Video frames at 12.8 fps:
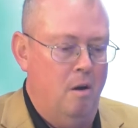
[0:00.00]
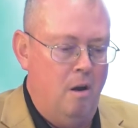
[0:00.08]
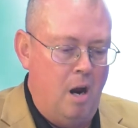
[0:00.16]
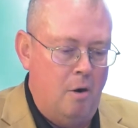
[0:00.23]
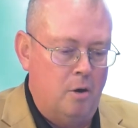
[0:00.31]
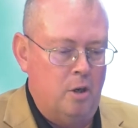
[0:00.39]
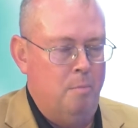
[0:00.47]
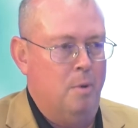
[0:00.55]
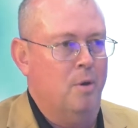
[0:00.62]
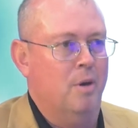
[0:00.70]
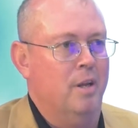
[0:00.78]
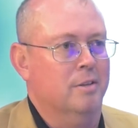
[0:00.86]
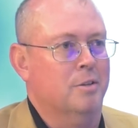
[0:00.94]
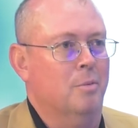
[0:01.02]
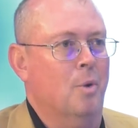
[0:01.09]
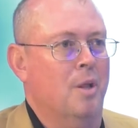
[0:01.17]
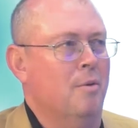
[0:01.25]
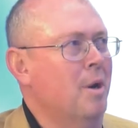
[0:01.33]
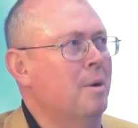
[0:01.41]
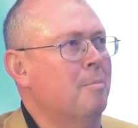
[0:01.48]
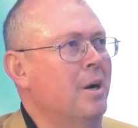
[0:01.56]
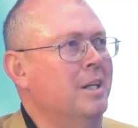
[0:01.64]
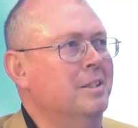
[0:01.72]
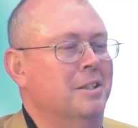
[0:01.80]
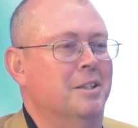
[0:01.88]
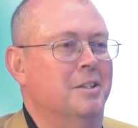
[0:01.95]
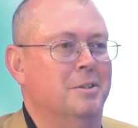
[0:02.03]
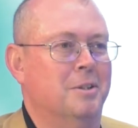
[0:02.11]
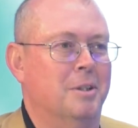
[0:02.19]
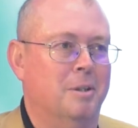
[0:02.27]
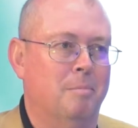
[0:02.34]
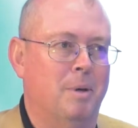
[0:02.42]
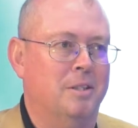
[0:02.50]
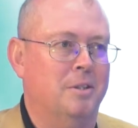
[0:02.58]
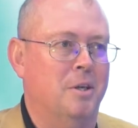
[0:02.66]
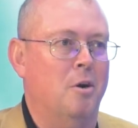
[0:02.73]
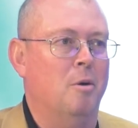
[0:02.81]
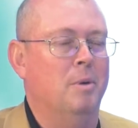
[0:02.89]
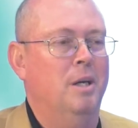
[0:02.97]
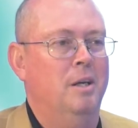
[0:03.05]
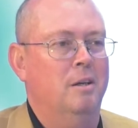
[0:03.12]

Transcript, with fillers: our community as a weather enterprise, I think is the, the best term,